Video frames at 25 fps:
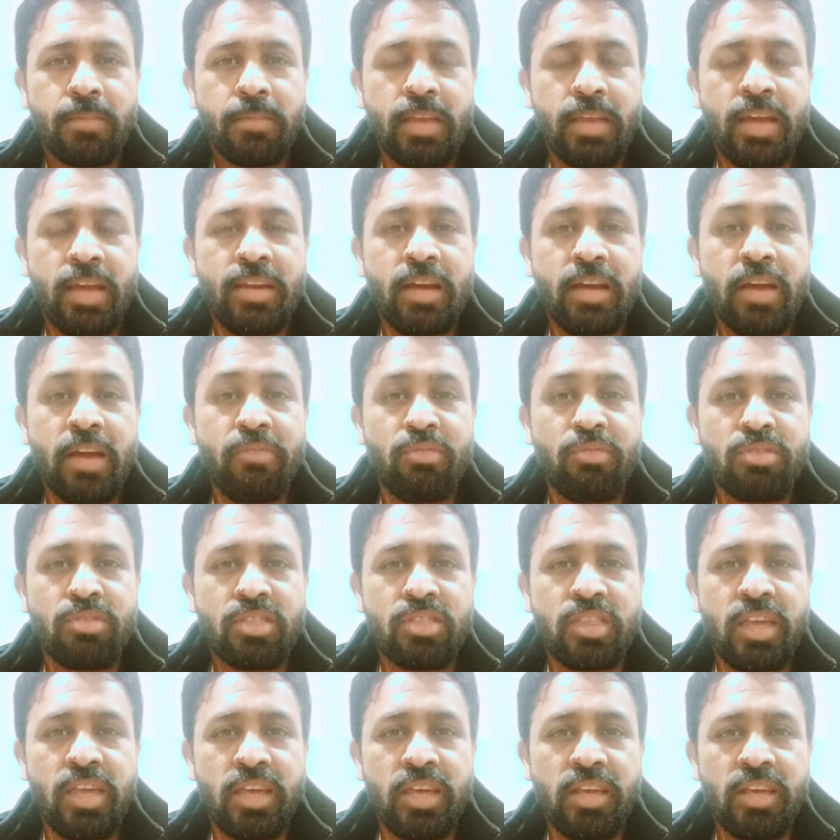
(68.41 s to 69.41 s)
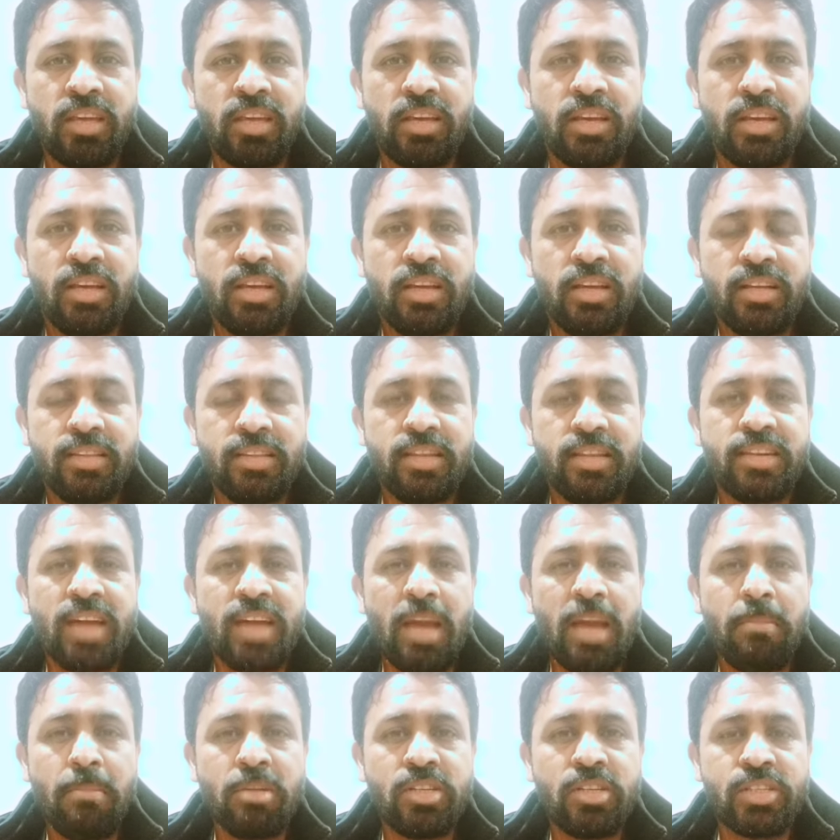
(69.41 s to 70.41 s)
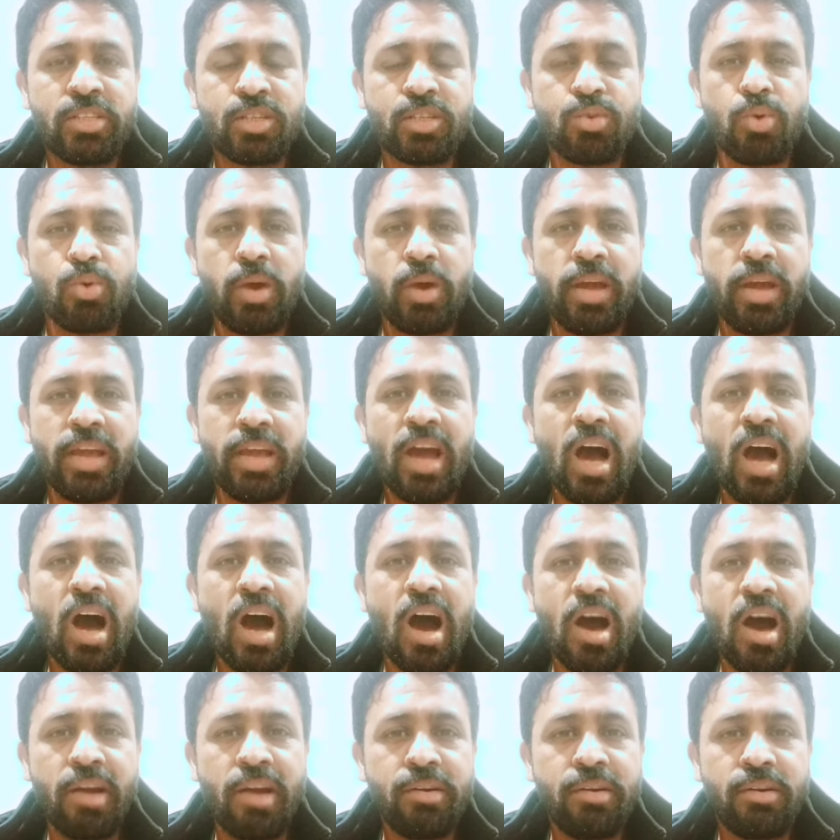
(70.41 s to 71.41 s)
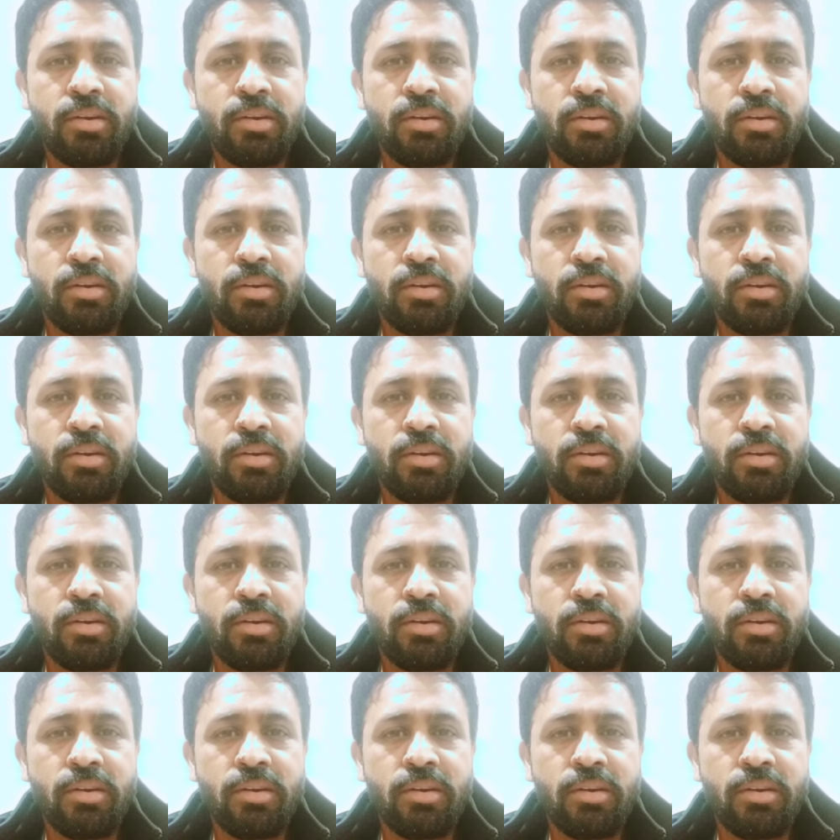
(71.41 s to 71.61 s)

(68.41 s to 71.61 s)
and I would think that I must try harder,